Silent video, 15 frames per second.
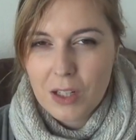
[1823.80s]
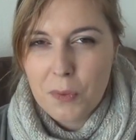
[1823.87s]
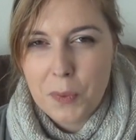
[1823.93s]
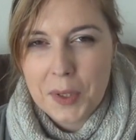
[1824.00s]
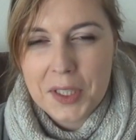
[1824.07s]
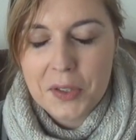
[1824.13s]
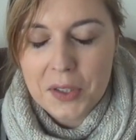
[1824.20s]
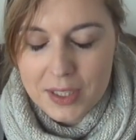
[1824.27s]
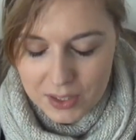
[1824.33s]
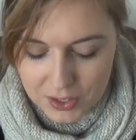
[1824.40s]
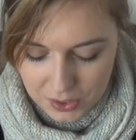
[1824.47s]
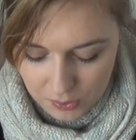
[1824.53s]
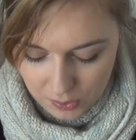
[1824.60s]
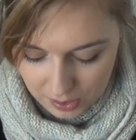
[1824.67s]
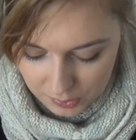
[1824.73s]
when you need to
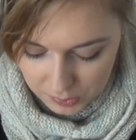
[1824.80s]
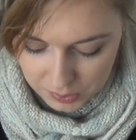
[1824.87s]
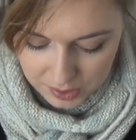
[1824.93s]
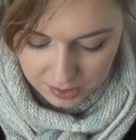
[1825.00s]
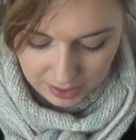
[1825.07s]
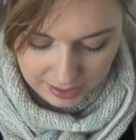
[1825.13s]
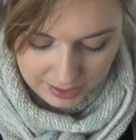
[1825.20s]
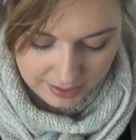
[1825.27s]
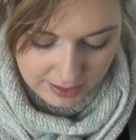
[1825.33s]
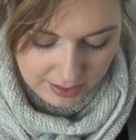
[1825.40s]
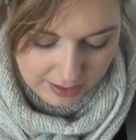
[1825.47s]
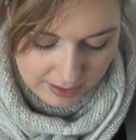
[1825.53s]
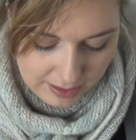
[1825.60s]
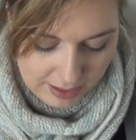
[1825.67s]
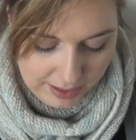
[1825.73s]
go outside.
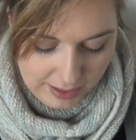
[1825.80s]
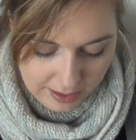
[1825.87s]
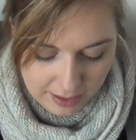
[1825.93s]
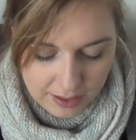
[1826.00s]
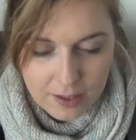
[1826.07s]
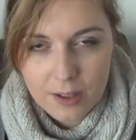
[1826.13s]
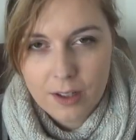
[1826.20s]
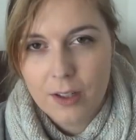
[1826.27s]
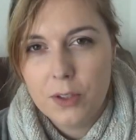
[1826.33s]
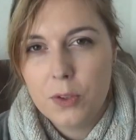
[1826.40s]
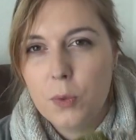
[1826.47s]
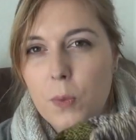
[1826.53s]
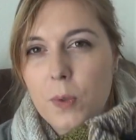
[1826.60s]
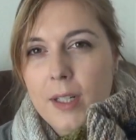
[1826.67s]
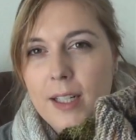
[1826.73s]
And I
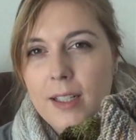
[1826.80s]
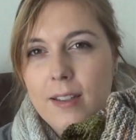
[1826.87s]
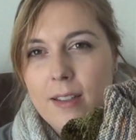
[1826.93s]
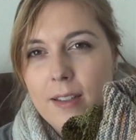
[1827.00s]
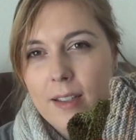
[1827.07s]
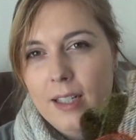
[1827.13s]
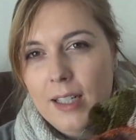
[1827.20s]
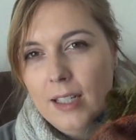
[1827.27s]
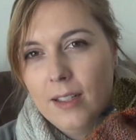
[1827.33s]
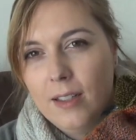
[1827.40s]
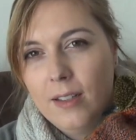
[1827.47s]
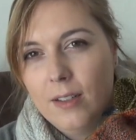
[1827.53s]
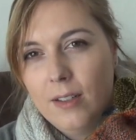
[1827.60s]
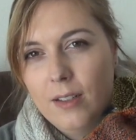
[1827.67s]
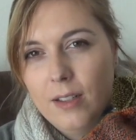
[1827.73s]
can't wait
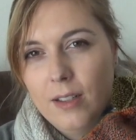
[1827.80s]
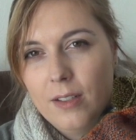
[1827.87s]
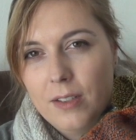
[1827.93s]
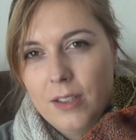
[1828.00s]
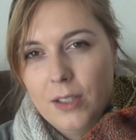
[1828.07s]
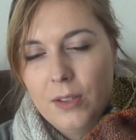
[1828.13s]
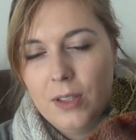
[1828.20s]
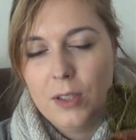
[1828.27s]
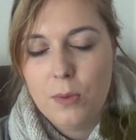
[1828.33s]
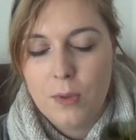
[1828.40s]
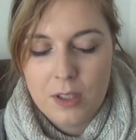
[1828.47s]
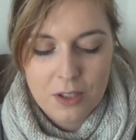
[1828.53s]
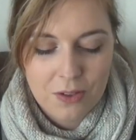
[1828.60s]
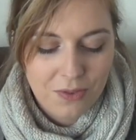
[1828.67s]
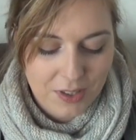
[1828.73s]
until this
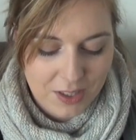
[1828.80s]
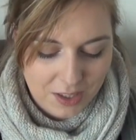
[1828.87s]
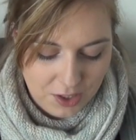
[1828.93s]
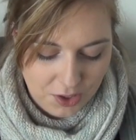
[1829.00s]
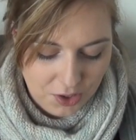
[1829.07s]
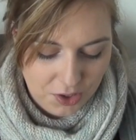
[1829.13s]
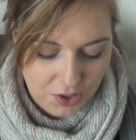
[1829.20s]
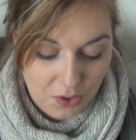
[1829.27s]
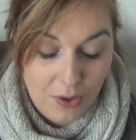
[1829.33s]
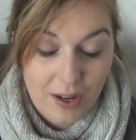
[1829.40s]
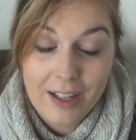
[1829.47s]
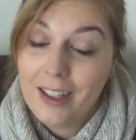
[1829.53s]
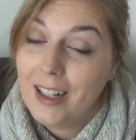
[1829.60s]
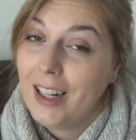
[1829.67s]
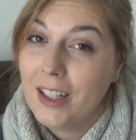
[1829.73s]
one is finished so
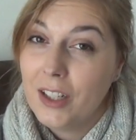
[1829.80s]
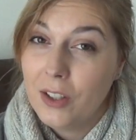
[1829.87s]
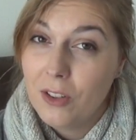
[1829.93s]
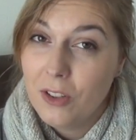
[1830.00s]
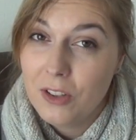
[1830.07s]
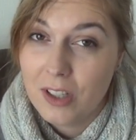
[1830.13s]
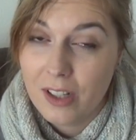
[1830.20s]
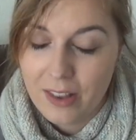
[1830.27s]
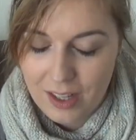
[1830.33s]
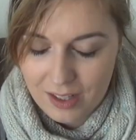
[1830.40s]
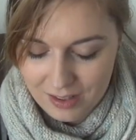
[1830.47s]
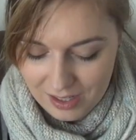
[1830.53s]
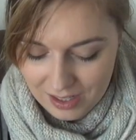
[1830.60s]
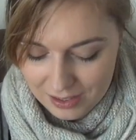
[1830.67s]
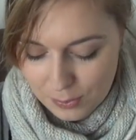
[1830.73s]
I can use it
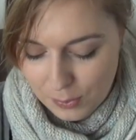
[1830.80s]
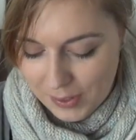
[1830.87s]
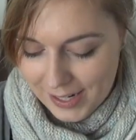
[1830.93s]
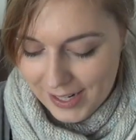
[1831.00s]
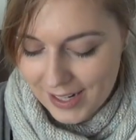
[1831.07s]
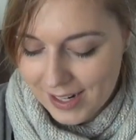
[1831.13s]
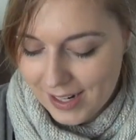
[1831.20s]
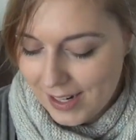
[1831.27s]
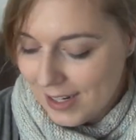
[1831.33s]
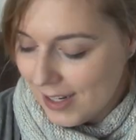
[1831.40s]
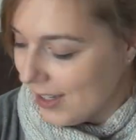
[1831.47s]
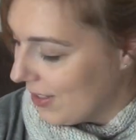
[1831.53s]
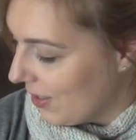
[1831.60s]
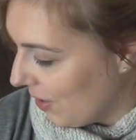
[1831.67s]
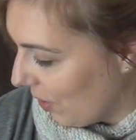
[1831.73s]
in that way.
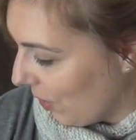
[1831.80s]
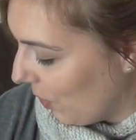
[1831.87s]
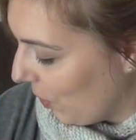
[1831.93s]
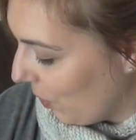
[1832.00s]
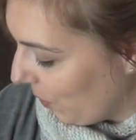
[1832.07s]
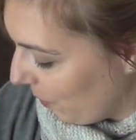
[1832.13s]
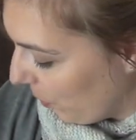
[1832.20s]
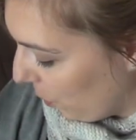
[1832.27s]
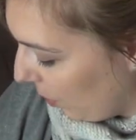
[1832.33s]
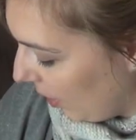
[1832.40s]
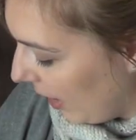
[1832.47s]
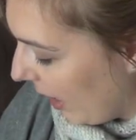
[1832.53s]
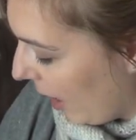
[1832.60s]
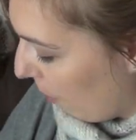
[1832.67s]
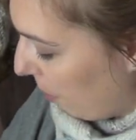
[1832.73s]
So
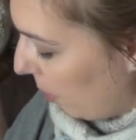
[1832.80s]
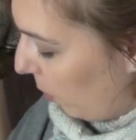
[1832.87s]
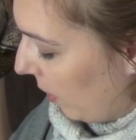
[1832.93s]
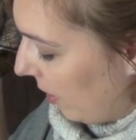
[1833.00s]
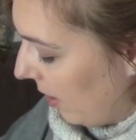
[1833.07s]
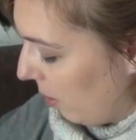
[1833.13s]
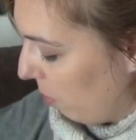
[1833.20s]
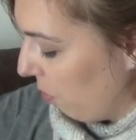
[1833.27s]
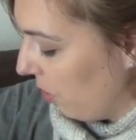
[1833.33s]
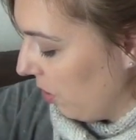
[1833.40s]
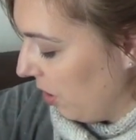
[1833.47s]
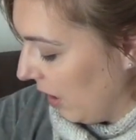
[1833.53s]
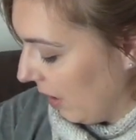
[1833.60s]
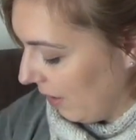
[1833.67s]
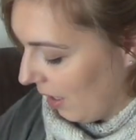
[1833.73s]
really happy with this
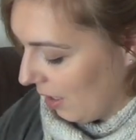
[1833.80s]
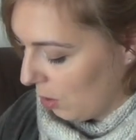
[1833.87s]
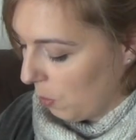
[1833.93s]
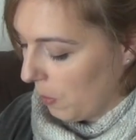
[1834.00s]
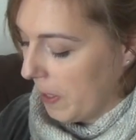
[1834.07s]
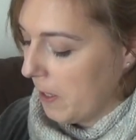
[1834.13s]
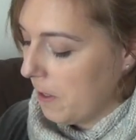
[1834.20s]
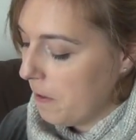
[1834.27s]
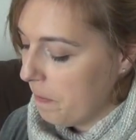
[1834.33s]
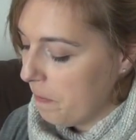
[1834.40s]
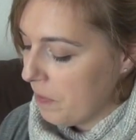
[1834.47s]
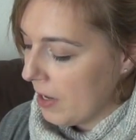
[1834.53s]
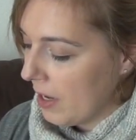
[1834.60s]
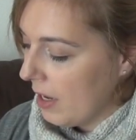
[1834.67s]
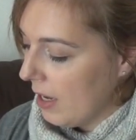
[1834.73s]
project as well.
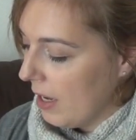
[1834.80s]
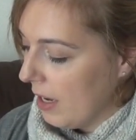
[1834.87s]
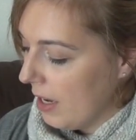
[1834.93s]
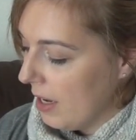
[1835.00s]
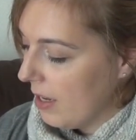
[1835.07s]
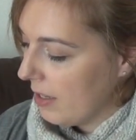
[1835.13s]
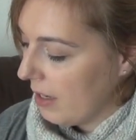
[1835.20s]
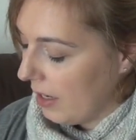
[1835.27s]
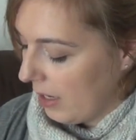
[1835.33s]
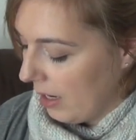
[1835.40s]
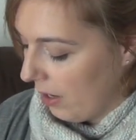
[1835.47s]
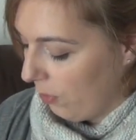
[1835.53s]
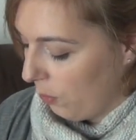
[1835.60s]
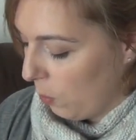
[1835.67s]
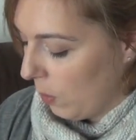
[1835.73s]
And I
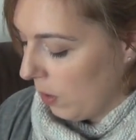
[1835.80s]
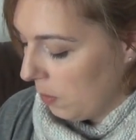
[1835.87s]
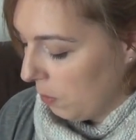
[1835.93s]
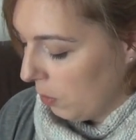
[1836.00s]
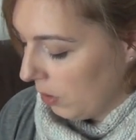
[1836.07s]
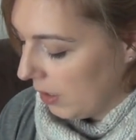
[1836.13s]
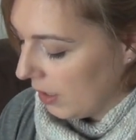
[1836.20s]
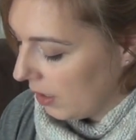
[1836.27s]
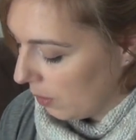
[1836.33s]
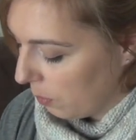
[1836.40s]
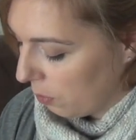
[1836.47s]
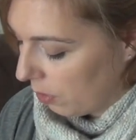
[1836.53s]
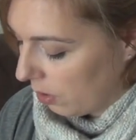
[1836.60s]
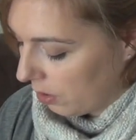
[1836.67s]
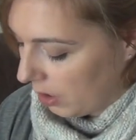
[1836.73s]
have one more knitting
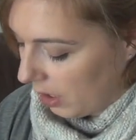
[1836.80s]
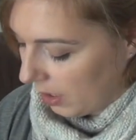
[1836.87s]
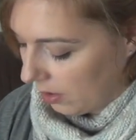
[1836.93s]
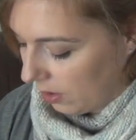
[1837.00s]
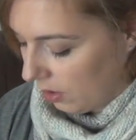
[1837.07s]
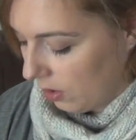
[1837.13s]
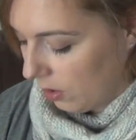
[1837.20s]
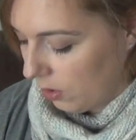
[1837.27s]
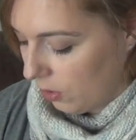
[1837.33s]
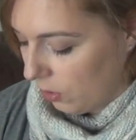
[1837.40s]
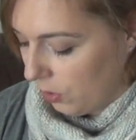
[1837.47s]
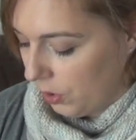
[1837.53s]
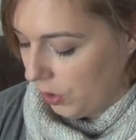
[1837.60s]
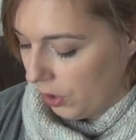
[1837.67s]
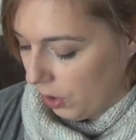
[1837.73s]
project
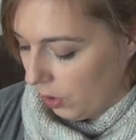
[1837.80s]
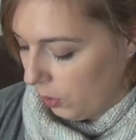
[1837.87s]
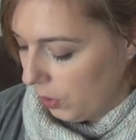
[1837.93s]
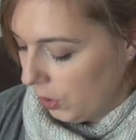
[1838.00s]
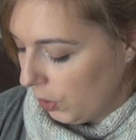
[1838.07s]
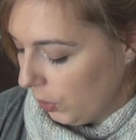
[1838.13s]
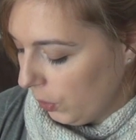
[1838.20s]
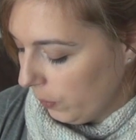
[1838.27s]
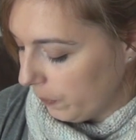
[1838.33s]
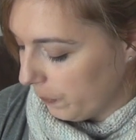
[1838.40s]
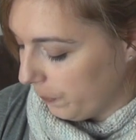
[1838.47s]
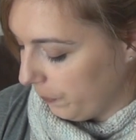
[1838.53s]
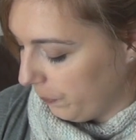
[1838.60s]
to show you.